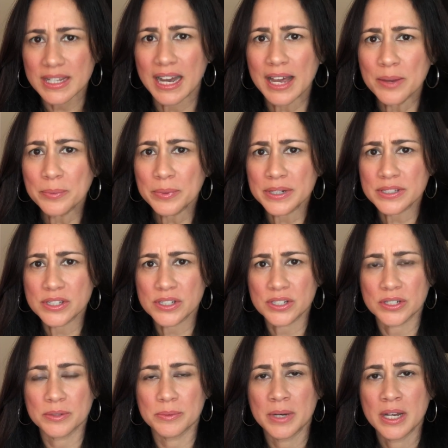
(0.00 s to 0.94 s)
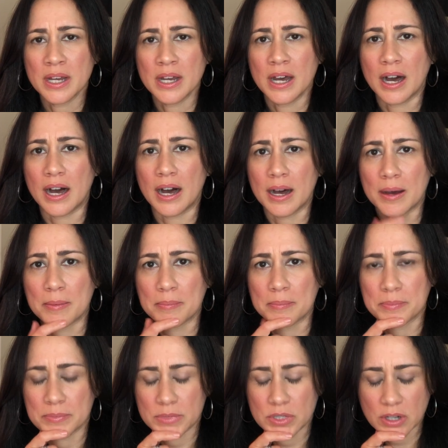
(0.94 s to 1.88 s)
I want to
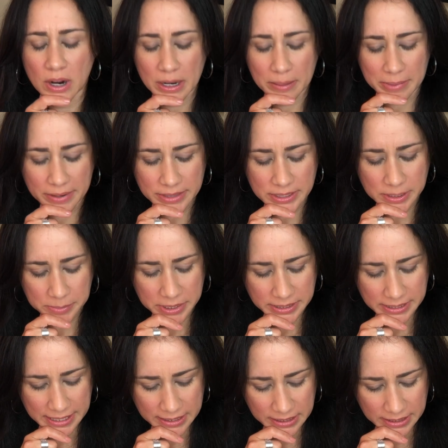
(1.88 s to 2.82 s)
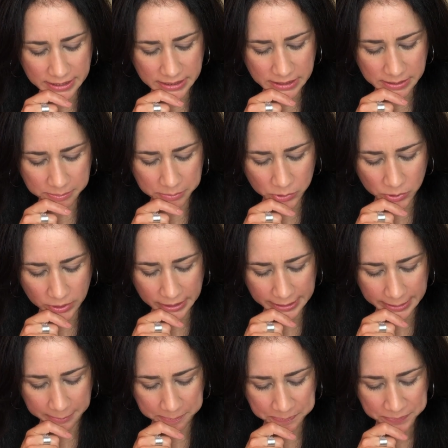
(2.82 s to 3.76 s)
talk about this because I think it's
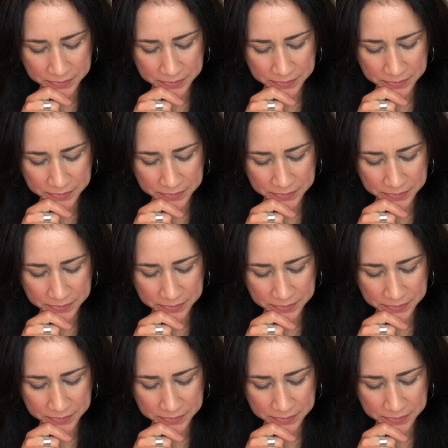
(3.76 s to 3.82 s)
important.